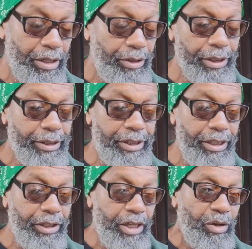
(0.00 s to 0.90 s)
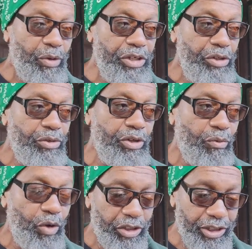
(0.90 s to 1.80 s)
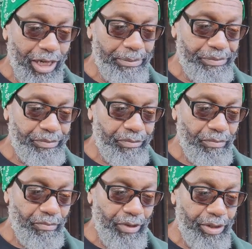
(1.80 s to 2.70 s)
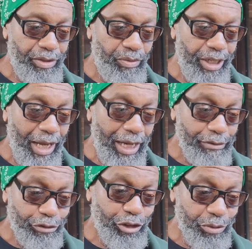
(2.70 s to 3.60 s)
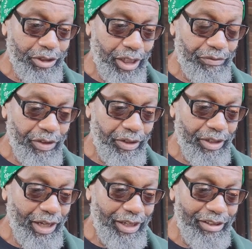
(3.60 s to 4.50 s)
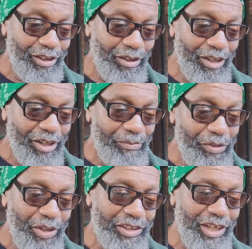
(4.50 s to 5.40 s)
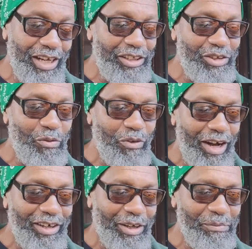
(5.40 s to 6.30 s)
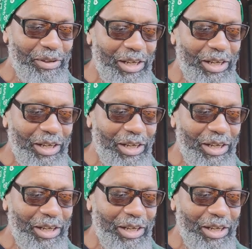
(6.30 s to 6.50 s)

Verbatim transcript: Look, it takes when you're doing a workshop the way I do stuff. You know, you know, you just I just don't rock up.